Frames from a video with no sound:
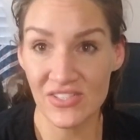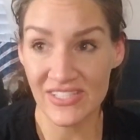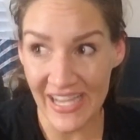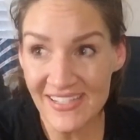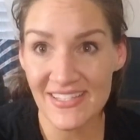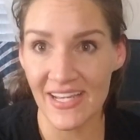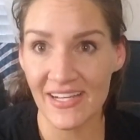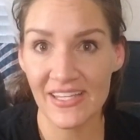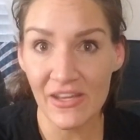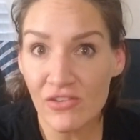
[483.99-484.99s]
test it,
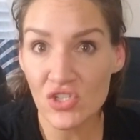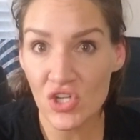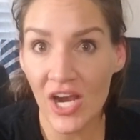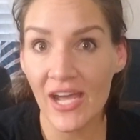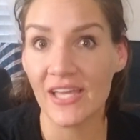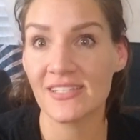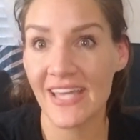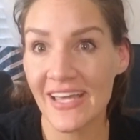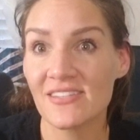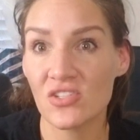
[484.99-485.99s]
give it a try,
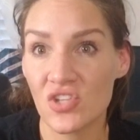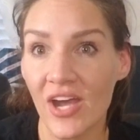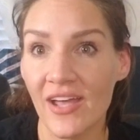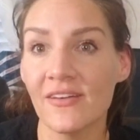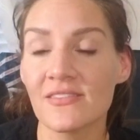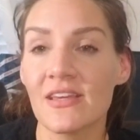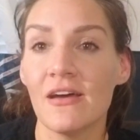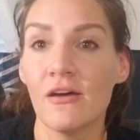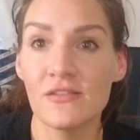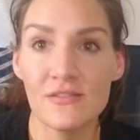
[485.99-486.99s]
test the trials,
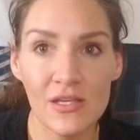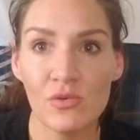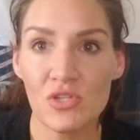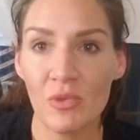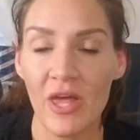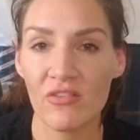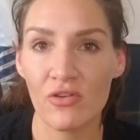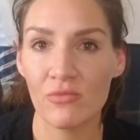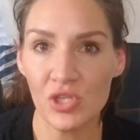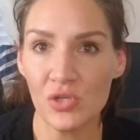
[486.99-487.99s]
see which
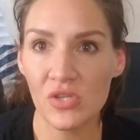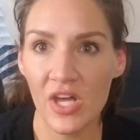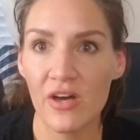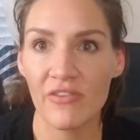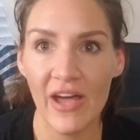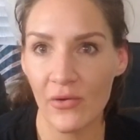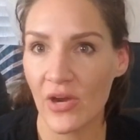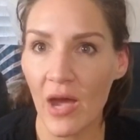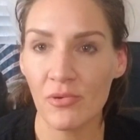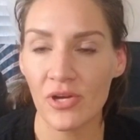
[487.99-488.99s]
platform you love, how it
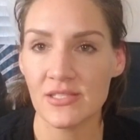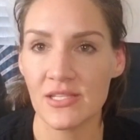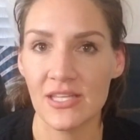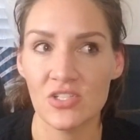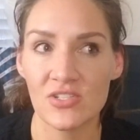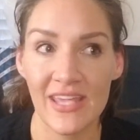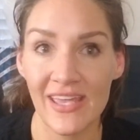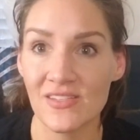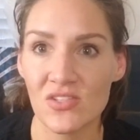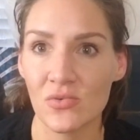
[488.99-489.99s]
operates, and then just
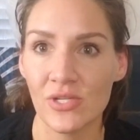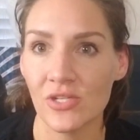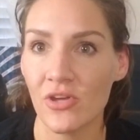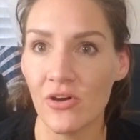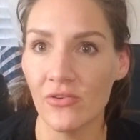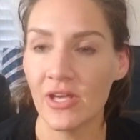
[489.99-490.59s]
cancel the one you don't.